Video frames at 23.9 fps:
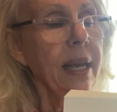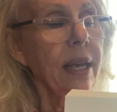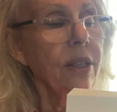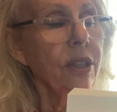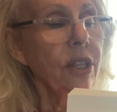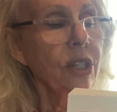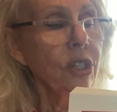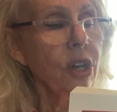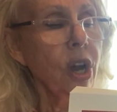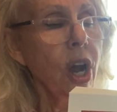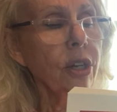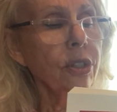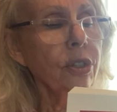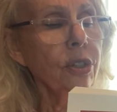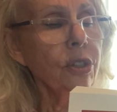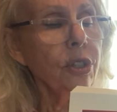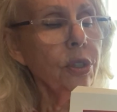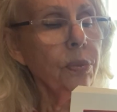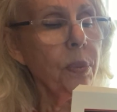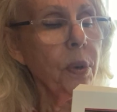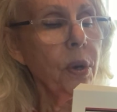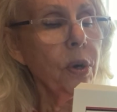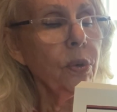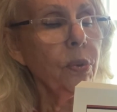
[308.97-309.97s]
The doctor
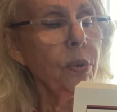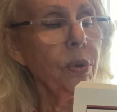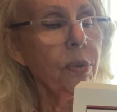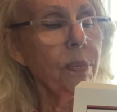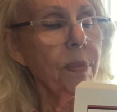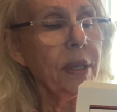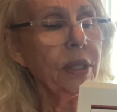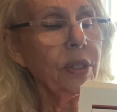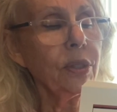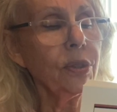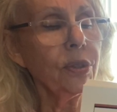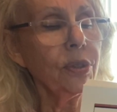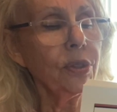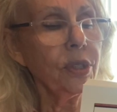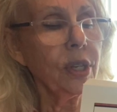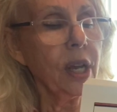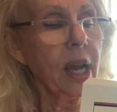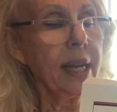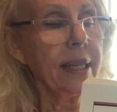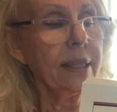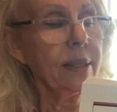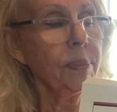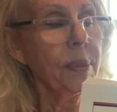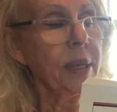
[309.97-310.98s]
spoke with Mr.
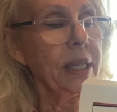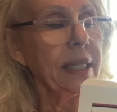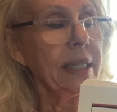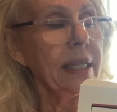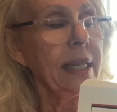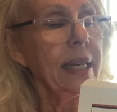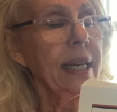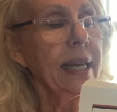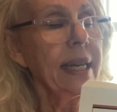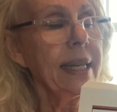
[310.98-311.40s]
Seisman.